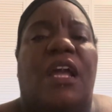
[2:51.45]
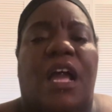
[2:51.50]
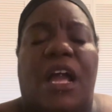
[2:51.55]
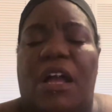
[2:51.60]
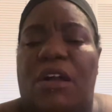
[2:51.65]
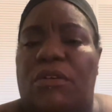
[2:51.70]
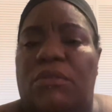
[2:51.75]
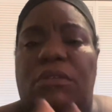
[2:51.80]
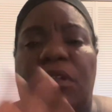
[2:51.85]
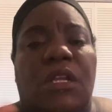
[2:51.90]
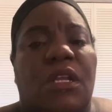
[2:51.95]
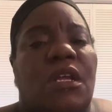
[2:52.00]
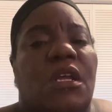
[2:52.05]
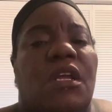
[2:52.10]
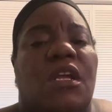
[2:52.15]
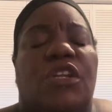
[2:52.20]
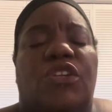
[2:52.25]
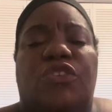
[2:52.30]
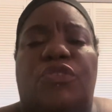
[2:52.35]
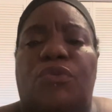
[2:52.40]
I'll
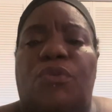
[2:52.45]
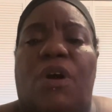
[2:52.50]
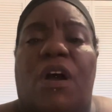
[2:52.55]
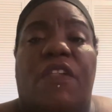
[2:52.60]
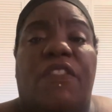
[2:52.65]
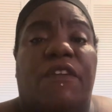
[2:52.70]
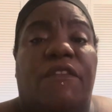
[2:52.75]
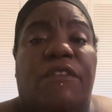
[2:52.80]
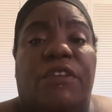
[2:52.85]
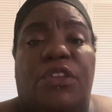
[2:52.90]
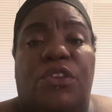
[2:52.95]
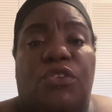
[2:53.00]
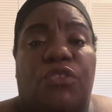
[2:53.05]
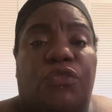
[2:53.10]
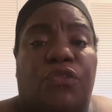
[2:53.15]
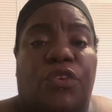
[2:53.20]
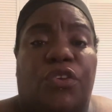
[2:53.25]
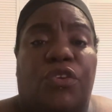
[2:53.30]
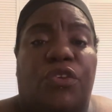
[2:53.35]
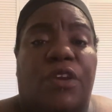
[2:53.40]
do other
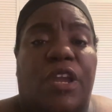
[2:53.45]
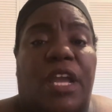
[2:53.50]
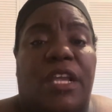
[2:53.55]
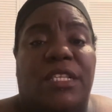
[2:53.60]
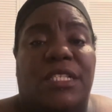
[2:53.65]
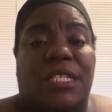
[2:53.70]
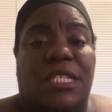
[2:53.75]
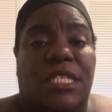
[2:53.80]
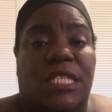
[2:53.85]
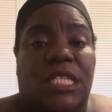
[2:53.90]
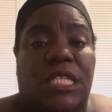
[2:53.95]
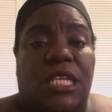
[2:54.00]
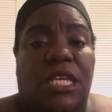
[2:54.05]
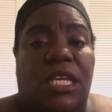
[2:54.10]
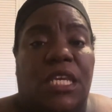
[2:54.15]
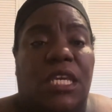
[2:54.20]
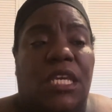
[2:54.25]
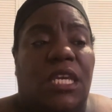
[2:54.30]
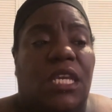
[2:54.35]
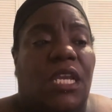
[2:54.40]
videos for you guys to
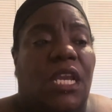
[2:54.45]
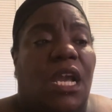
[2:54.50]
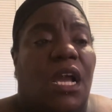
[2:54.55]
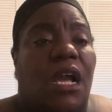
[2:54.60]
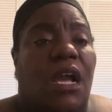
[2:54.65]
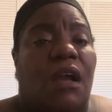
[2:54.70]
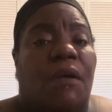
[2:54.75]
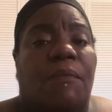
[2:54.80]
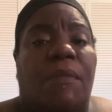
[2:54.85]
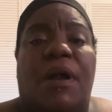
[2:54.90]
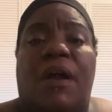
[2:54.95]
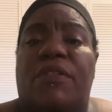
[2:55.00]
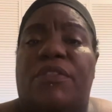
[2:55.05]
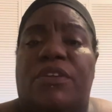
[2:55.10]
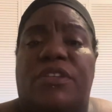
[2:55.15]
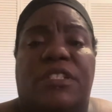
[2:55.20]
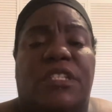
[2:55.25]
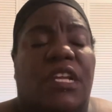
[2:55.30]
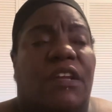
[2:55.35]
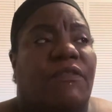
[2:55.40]
see um,
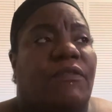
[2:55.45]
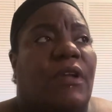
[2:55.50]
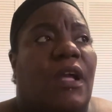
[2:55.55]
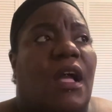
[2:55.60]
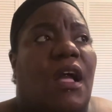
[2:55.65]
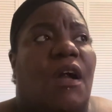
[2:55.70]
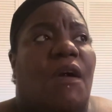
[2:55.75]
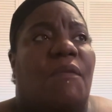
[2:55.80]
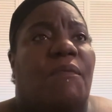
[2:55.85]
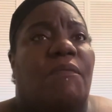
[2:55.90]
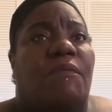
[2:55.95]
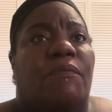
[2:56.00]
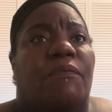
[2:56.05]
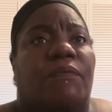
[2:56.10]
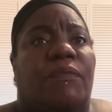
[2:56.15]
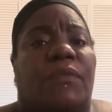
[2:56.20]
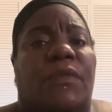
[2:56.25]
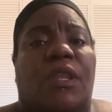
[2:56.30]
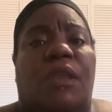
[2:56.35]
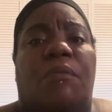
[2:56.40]
other stuff. Um,
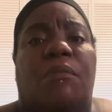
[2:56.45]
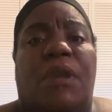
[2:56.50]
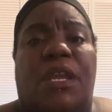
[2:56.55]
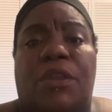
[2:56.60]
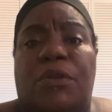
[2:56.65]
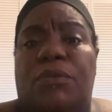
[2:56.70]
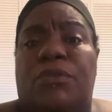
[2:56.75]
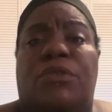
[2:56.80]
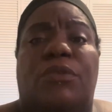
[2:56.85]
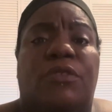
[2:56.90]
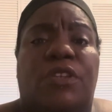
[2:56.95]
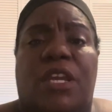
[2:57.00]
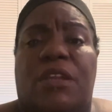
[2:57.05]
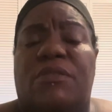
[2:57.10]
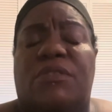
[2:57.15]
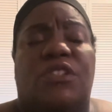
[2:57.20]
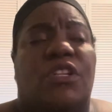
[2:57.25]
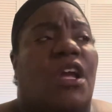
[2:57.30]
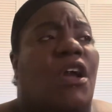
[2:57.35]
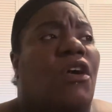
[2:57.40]
my YouTube channel
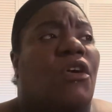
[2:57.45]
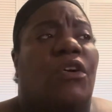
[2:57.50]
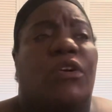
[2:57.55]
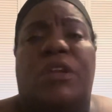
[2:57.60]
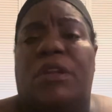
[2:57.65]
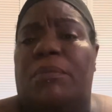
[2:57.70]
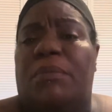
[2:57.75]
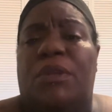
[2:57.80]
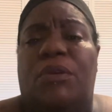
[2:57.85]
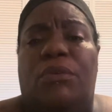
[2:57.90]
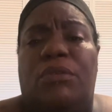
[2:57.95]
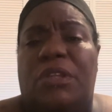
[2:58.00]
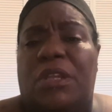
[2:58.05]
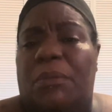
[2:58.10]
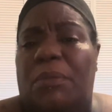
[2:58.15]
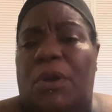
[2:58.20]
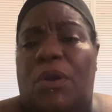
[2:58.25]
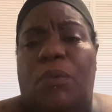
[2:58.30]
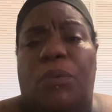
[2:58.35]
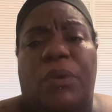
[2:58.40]
is not going to be only
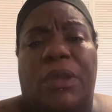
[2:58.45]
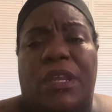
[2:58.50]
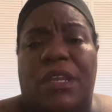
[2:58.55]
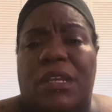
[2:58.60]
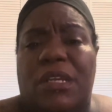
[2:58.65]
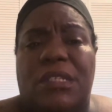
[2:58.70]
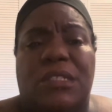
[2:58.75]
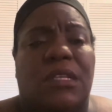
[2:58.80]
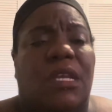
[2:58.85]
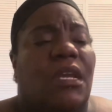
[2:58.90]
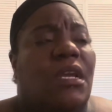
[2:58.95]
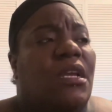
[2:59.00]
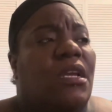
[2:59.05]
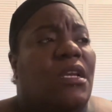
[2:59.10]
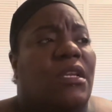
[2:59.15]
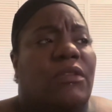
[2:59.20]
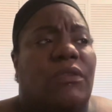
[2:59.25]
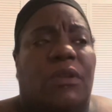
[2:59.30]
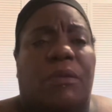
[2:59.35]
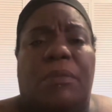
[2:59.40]
about wigs.
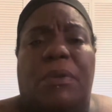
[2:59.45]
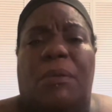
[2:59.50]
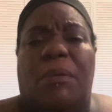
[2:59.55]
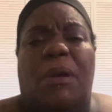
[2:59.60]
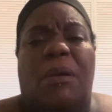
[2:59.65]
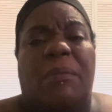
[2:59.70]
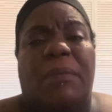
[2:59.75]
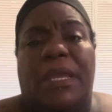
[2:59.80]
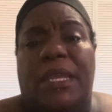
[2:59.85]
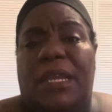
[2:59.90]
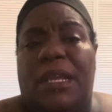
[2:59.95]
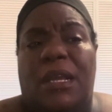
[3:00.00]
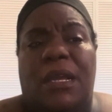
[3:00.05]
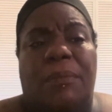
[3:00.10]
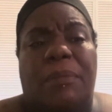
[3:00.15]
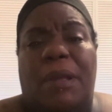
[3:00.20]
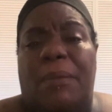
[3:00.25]
It's going to be about makeup.